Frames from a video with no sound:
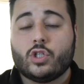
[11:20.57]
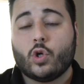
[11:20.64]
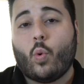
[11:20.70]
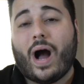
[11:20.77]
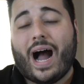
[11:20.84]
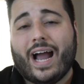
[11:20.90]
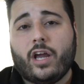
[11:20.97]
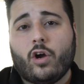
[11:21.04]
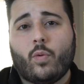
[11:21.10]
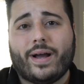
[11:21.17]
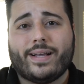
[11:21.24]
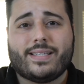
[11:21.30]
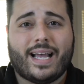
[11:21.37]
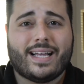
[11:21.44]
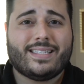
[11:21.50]
So
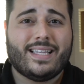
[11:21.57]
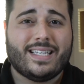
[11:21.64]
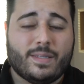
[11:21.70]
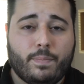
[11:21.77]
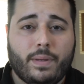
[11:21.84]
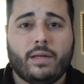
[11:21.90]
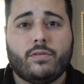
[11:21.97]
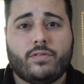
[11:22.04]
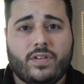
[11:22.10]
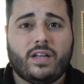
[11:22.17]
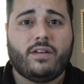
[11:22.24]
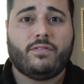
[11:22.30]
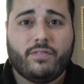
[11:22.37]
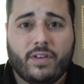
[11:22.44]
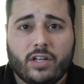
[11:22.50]
iOS has this
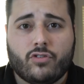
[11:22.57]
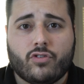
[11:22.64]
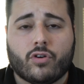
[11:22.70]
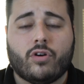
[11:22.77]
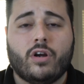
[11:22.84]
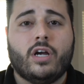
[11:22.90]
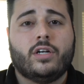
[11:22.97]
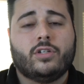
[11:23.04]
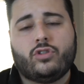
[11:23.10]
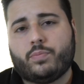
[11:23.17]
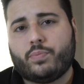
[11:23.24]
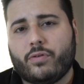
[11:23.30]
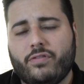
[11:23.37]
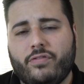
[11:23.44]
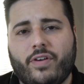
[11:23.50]
built-in feature to
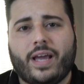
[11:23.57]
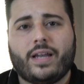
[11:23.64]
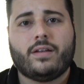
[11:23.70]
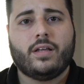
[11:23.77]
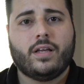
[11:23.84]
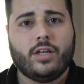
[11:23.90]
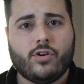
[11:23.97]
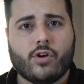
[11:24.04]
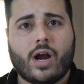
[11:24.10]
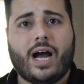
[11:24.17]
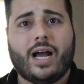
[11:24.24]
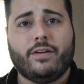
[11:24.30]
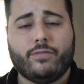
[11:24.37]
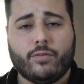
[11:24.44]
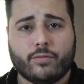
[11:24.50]
prevent your
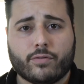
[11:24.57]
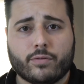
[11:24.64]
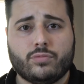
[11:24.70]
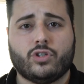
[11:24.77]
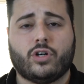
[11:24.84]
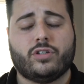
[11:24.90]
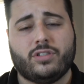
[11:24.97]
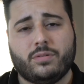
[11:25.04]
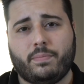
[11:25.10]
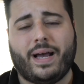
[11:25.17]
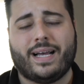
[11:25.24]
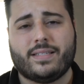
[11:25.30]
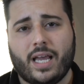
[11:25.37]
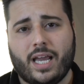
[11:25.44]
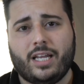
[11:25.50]
iPhone from charging
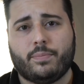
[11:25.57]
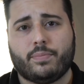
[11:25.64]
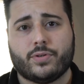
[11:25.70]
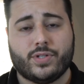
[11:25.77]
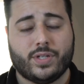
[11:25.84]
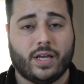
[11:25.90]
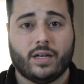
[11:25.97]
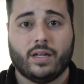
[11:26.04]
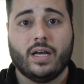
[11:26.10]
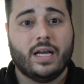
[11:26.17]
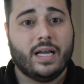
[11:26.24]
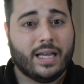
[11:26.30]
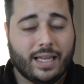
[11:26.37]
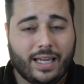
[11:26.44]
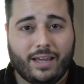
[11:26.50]
past 80%,
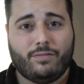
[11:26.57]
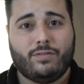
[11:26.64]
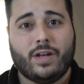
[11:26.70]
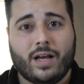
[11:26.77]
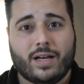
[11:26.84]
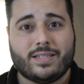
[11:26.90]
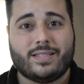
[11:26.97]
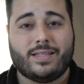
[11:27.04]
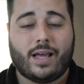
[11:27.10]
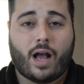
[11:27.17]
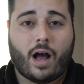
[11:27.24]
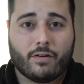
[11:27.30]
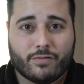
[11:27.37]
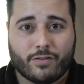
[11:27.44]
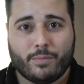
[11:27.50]
giving us the
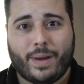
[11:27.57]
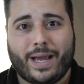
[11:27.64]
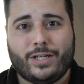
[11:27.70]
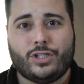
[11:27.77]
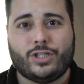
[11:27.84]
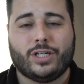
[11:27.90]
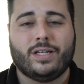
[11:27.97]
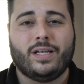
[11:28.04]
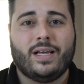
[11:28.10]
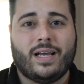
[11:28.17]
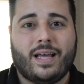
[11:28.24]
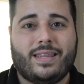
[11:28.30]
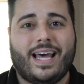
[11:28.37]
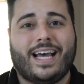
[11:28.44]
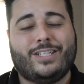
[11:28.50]
confirmation
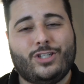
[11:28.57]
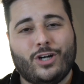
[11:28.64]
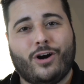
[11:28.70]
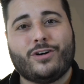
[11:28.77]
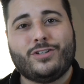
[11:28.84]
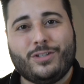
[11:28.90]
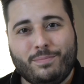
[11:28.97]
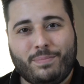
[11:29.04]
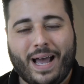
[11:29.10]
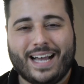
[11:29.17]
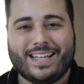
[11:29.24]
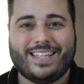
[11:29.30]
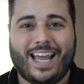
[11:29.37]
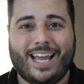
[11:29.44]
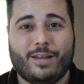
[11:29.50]
that charging
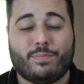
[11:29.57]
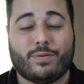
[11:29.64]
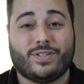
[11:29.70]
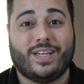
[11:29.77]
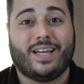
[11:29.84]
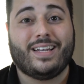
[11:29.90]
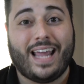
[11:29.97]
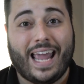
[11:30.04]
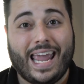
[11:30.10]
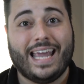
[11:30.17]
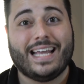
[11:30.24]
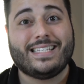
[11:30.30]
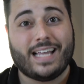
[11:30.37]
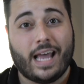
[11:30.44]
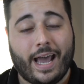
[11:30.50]
past 80%
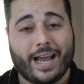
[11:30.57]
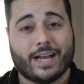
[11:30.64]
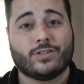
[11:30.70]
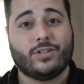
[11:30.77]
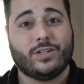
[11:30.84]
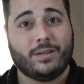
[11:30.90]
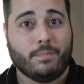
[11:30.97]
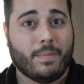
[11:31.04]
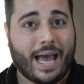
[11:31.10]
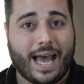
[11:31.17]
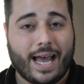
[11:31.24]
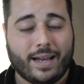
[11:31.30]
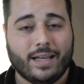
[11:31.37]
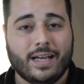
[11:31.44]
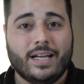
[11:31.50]
is actually
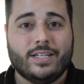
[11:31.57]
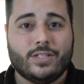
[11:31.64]
bad.